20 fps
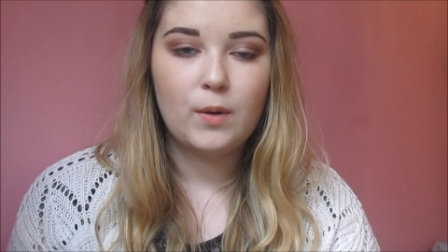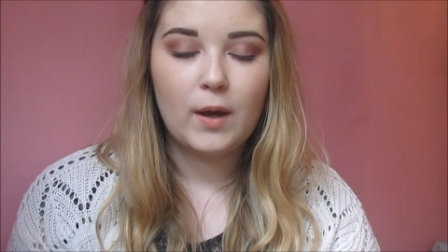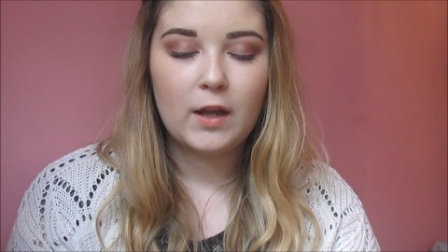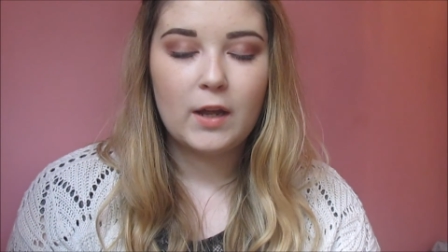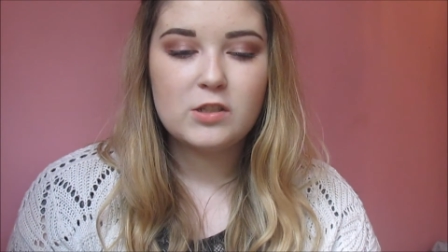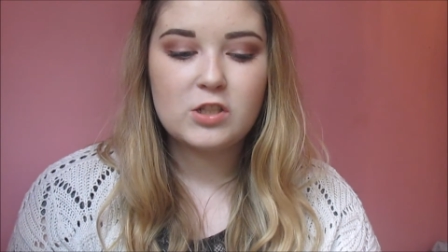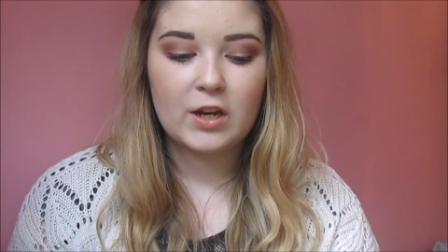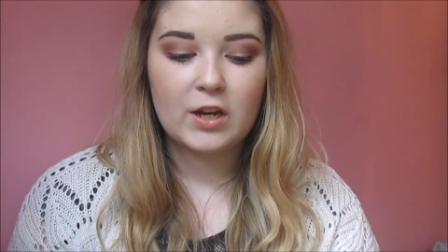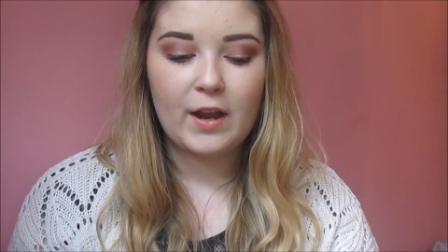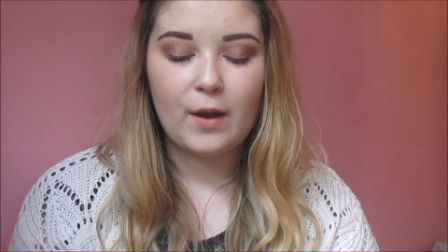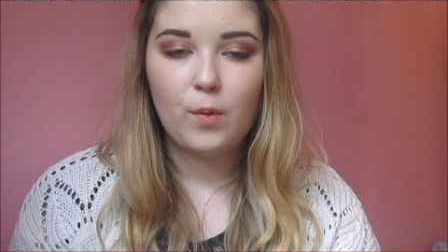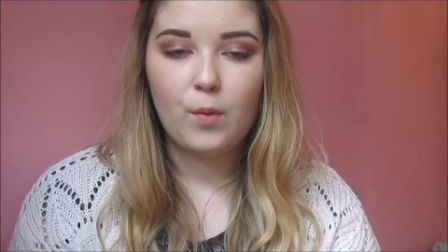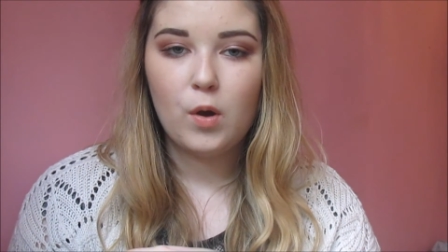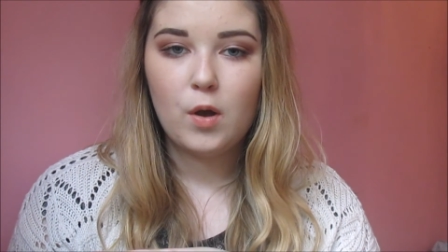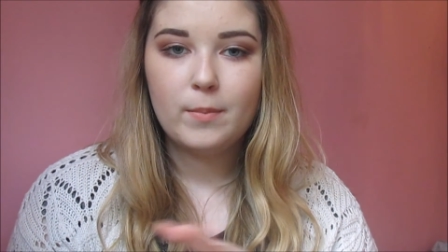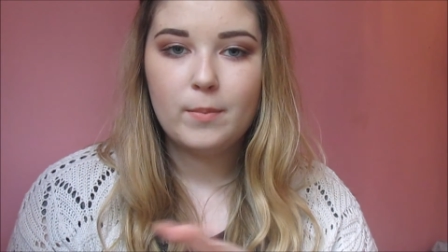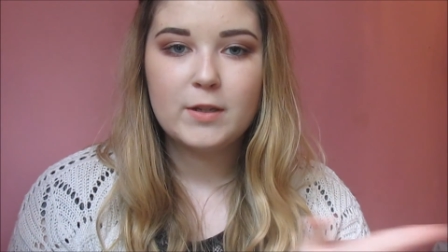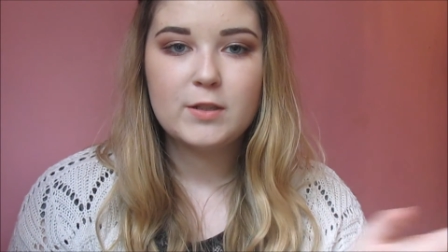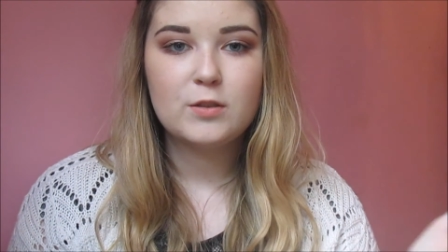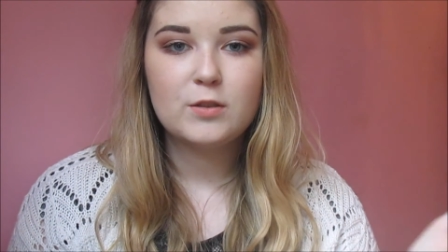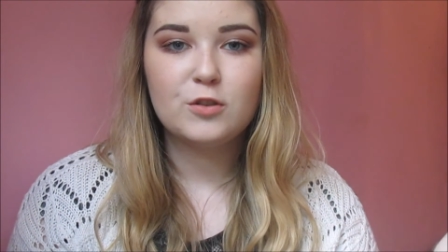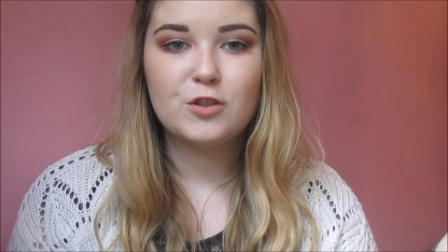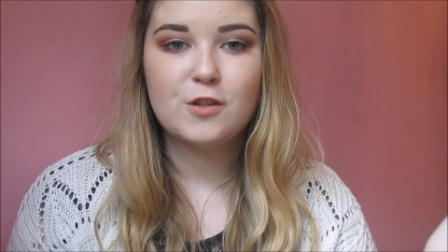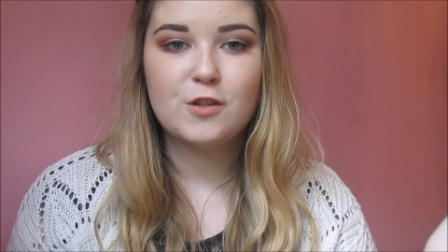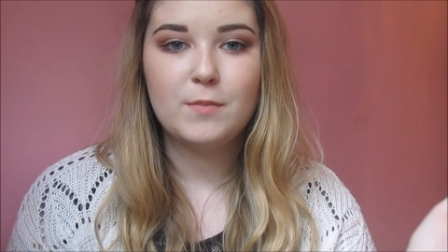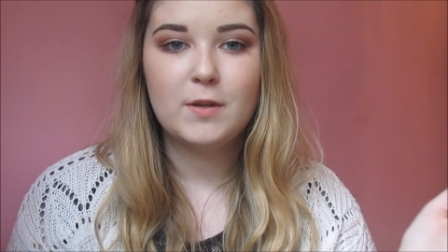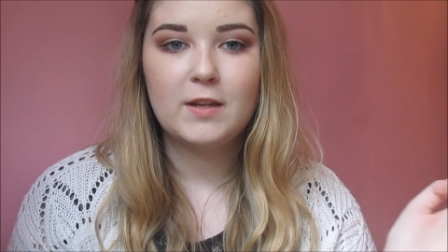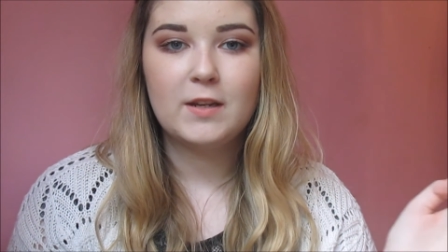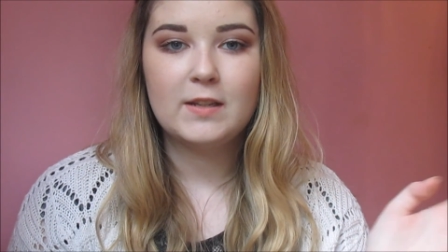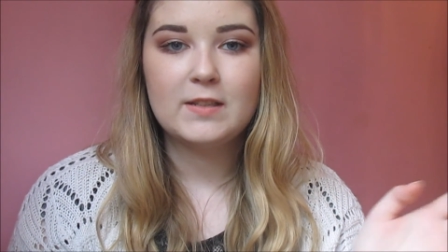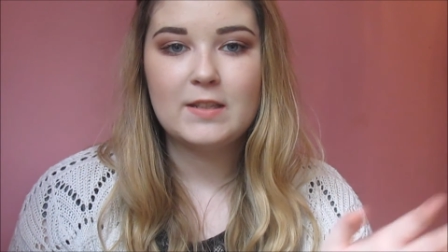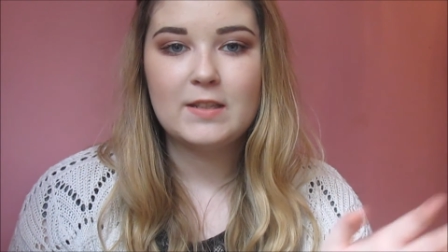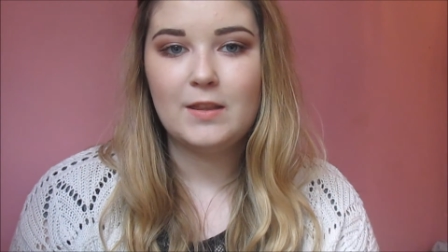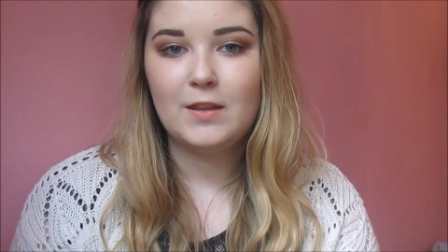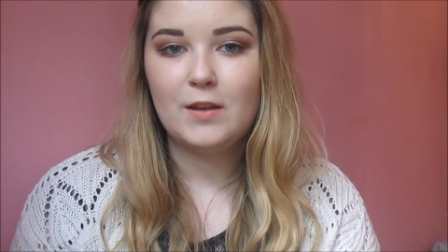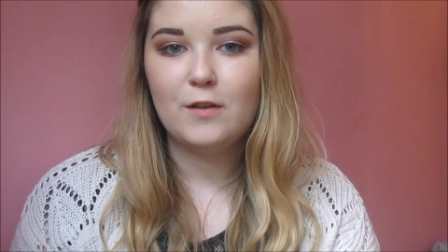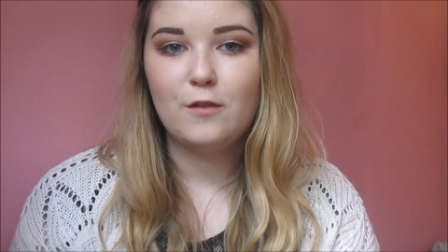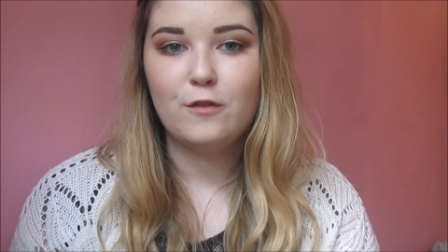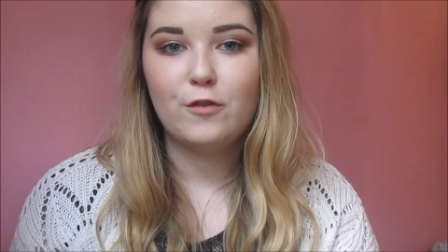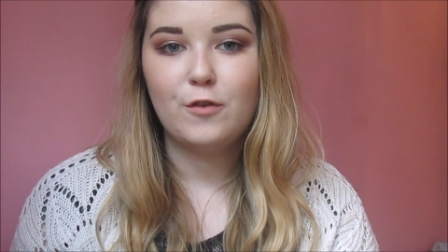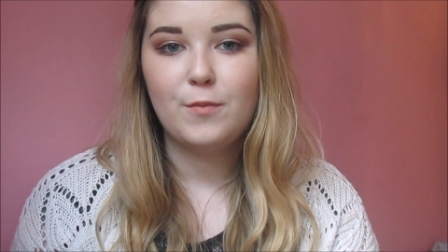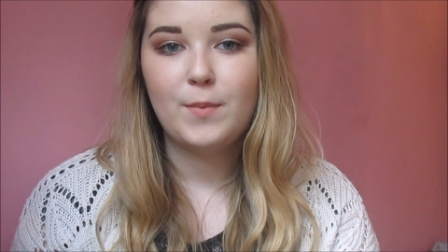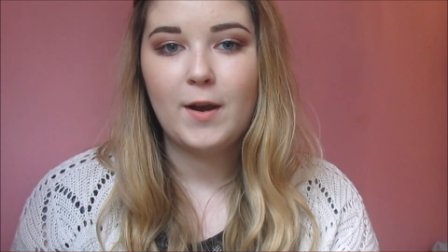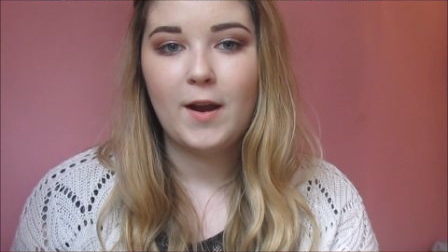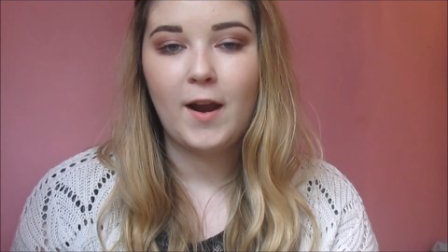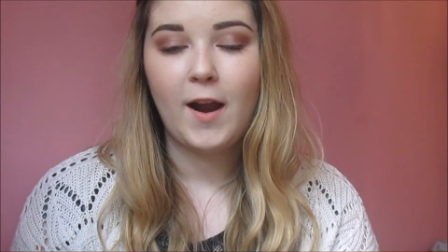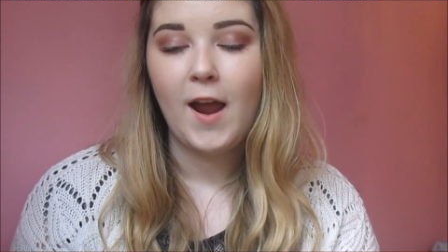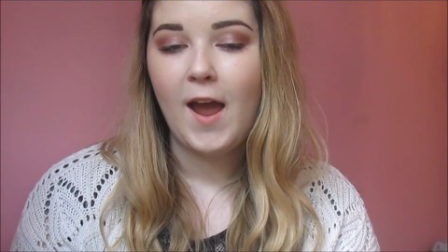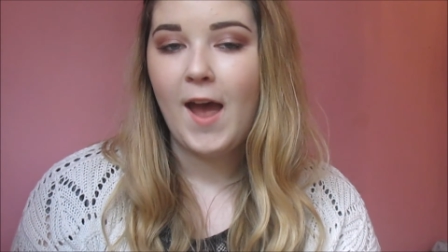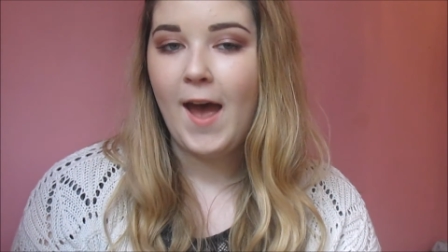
and check out all my social medias in the info bar,